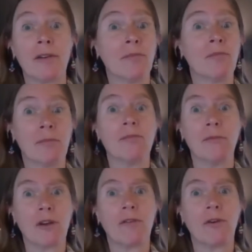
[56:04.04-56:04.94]
to
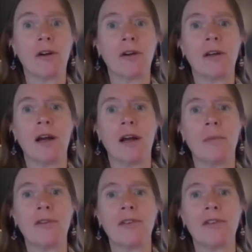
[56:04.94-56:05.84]
look for
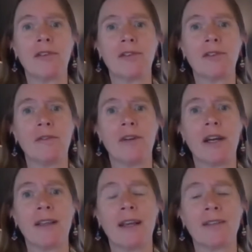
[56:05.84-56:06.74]
businesses to
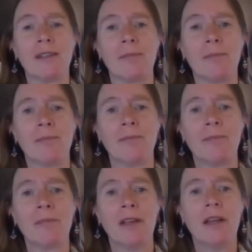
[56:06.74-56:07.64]
invite. Thanks, Tim.
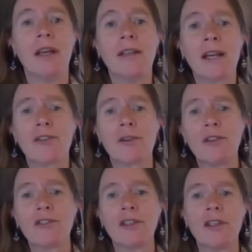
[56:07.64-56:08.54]
Next
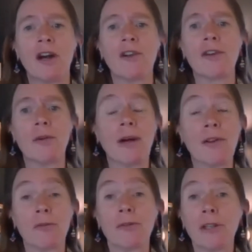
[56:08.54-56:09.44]
question, also about
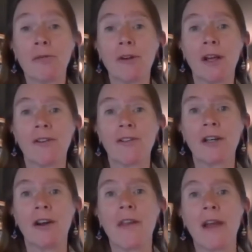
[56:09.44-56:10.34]
the Rooney Rule. I'll stick
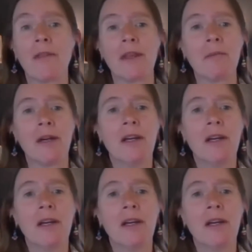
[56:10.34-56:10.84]
on that theme.